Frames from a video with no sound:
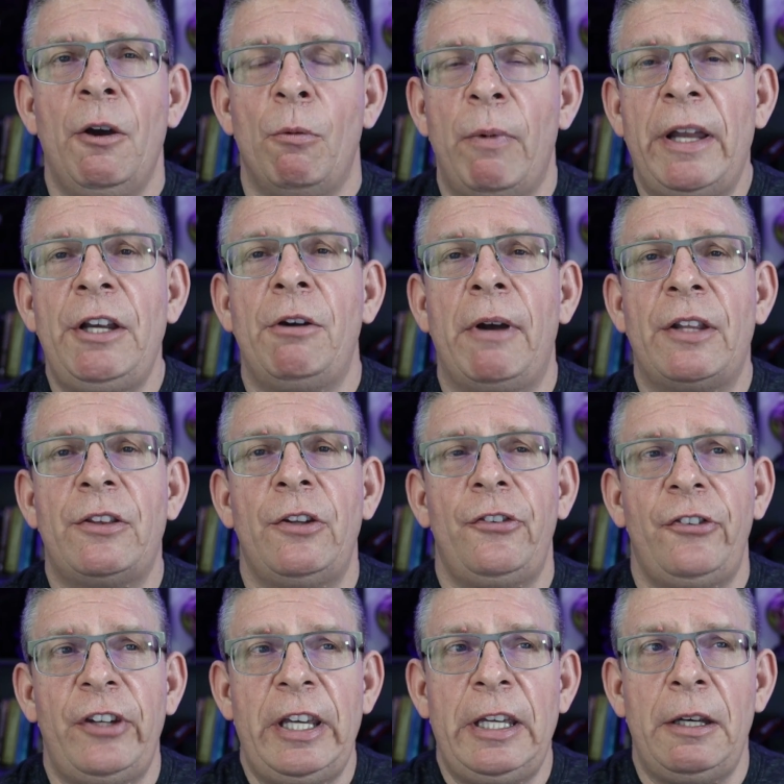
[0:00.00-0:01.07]
When you're at the
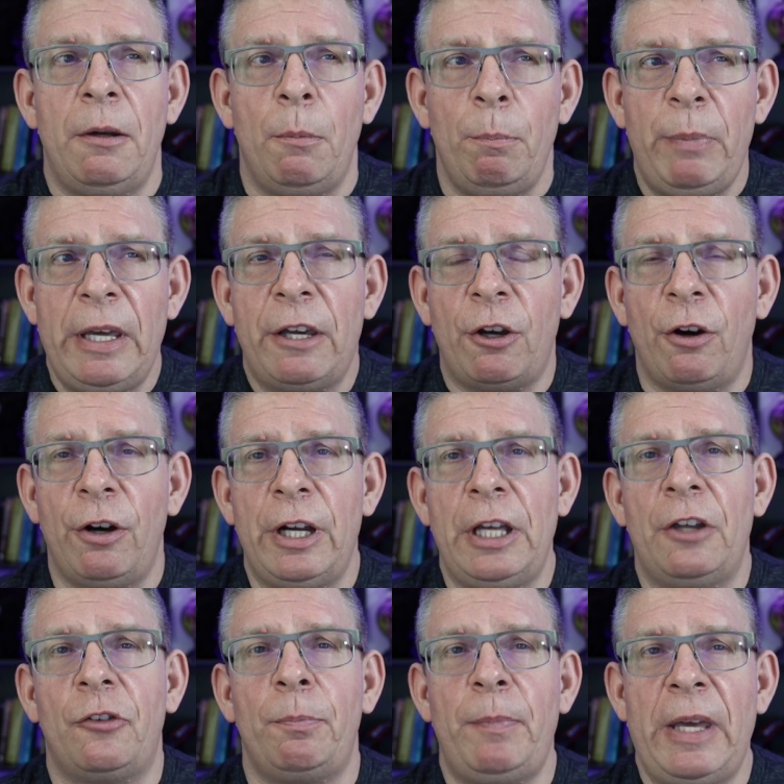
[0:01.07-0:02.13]
scene, be
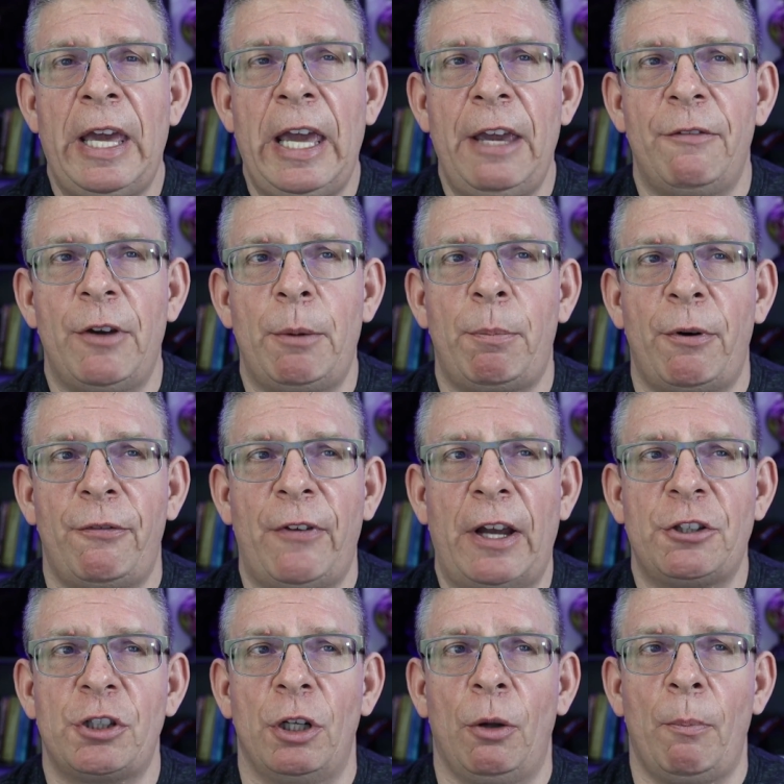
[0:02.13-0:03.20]
courteous, behave in a
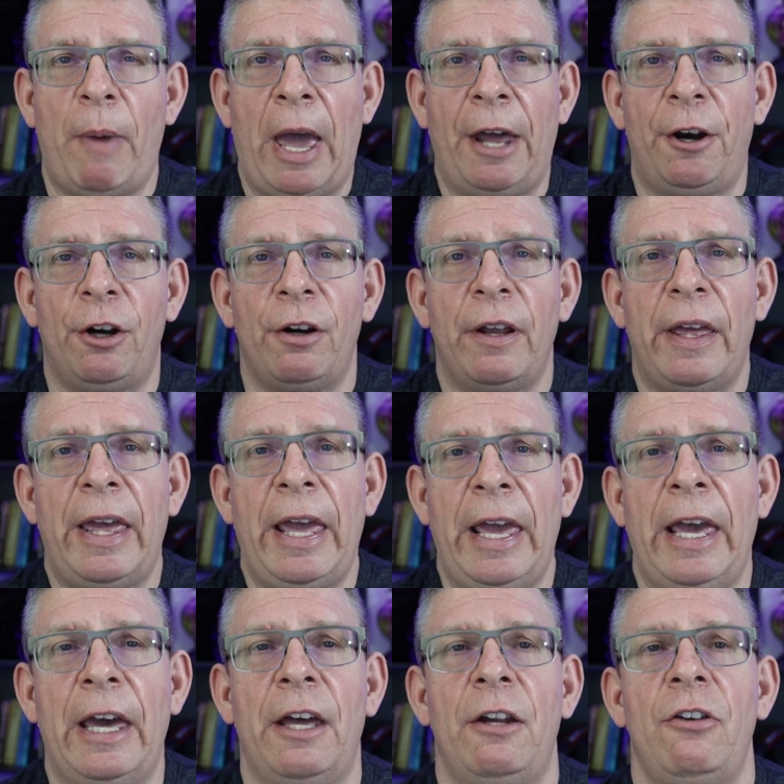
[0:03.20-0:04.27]
professional manner,
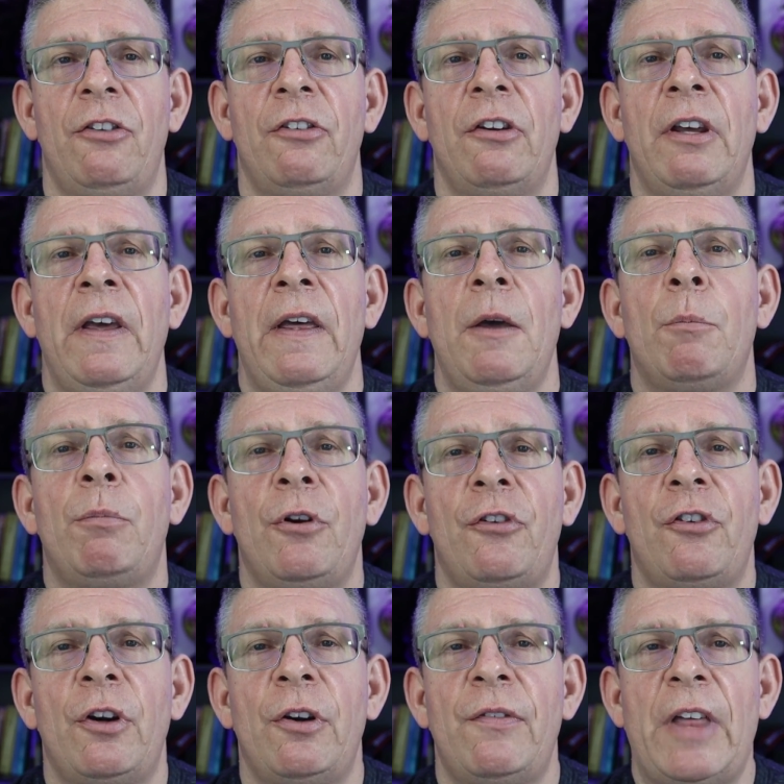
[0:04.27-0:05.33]
and
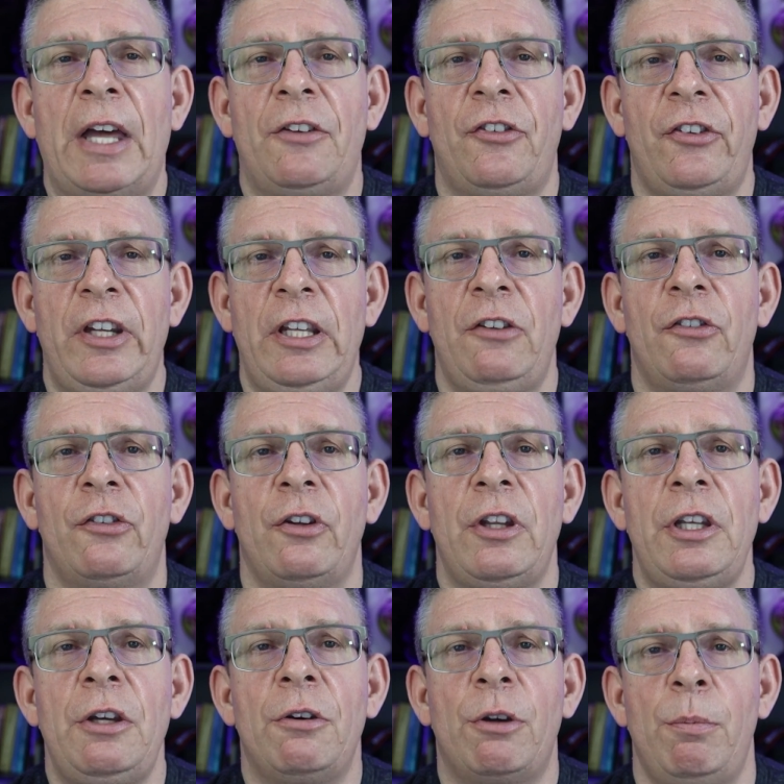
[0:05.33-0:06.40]
preserve that scene so
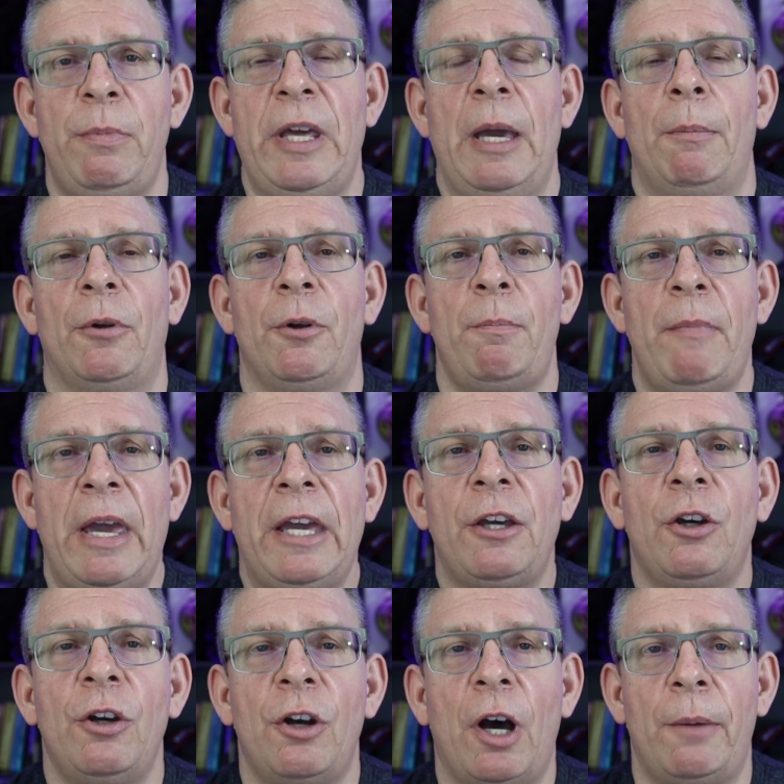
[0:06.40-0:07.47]
that you could be able to make
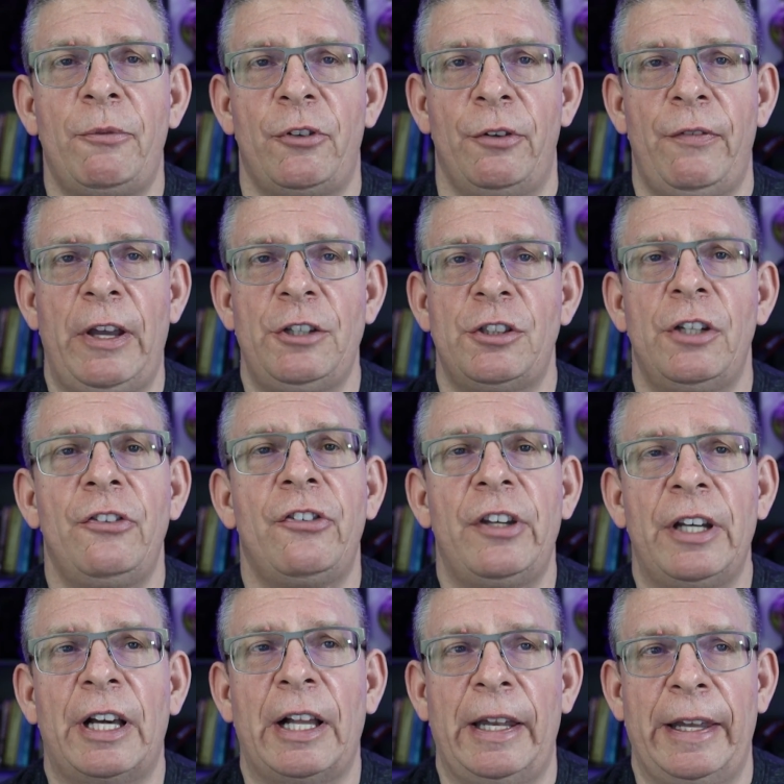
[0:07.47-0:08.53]
good observations
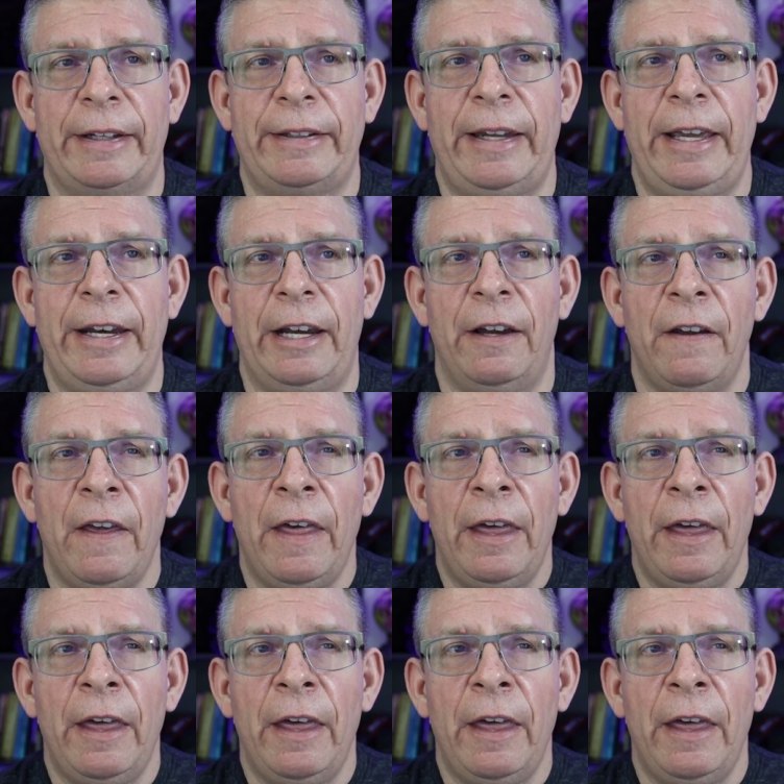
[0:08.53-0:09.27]
and collect data.